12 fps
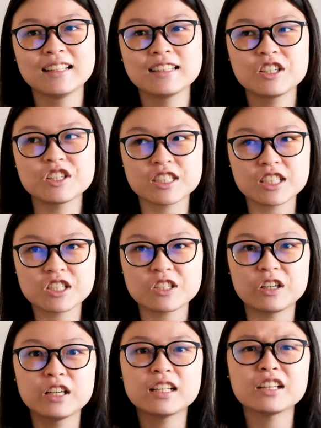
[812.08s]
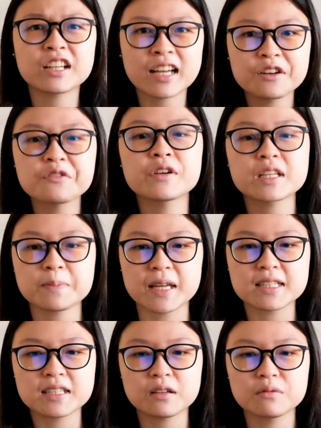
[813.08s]
your stitches on and they're kind of
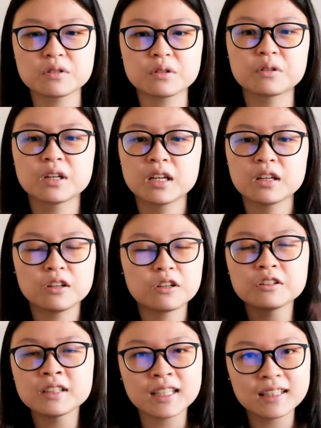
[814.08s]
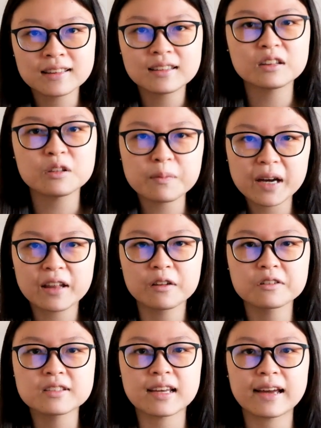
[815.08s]
expensive. So you don't need to buy
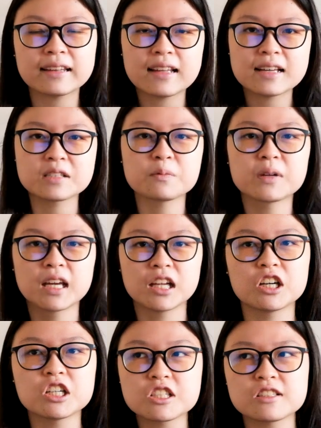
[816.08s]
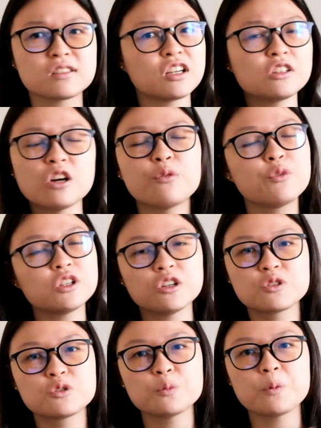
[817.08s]
those yet as a beginner. Just start off with your
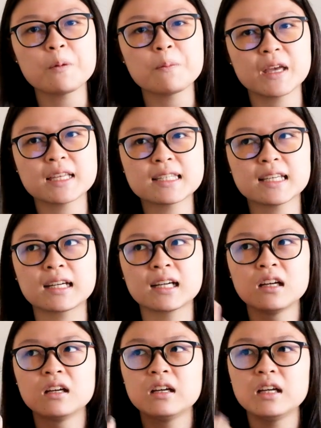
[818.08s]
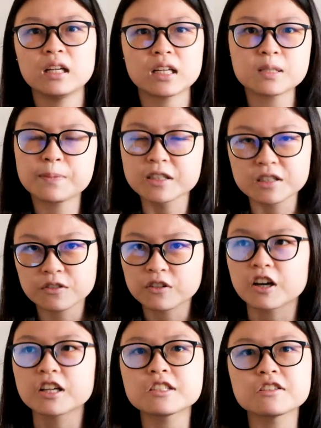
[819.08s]
super basic inexpensive
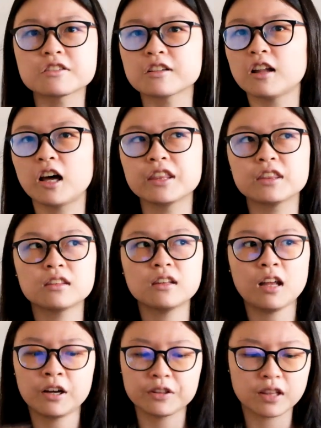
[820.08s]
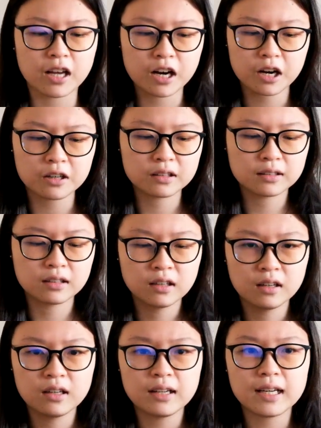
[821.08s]
yarns. There's a lot out there.
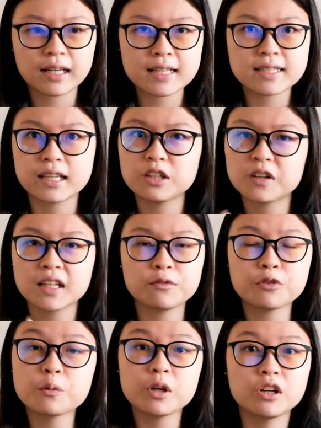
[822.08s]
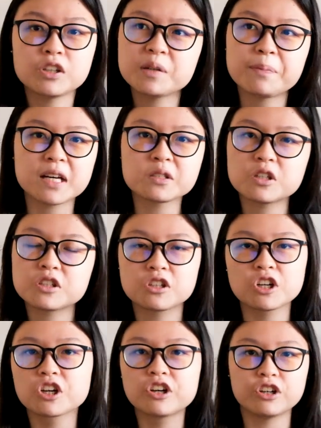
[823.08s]
Like I said, you can, for 100 pesos,
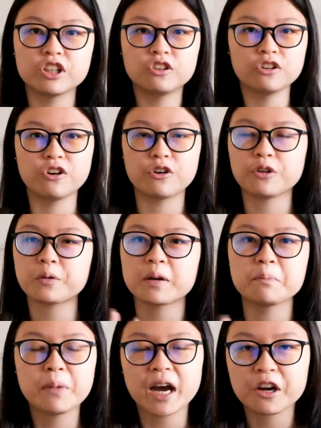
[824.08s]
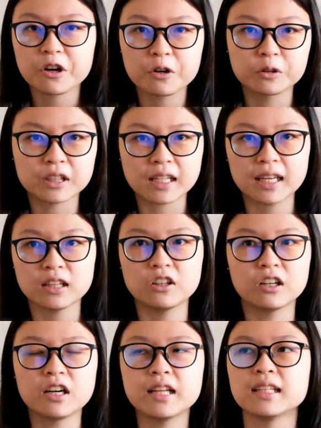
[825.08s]
you're good to go. You can buy your own kit
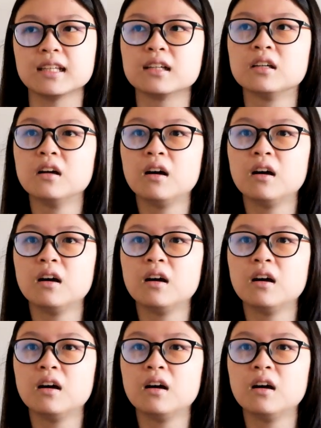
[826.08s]
already.